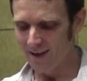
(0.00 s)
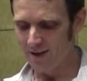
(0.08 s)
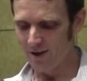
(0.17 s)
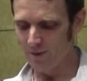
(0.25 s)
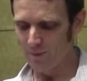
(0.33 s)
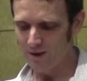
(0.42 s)

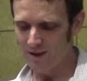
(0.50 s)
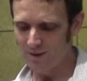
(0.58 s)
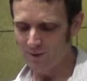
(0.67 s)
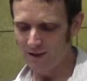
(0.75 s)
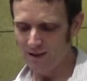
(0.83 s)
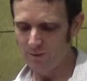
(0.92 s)
Another
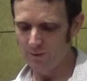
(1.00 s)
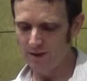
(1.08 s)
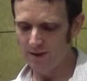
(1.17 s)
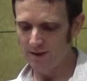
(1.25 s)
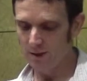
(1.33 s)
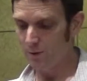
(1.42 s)
project we did
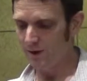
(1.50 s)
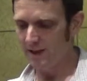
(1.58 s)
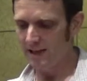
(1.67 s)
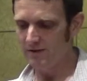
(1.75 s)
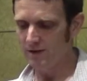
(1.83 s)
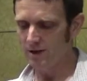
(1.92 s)
was
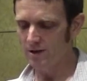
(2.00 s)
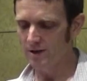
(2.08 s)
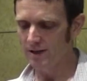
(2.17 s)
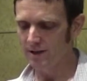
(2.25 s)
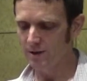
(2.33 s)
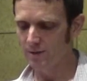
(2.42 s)
28 Avatars
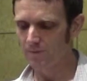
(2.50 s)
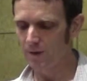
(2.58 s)
Later,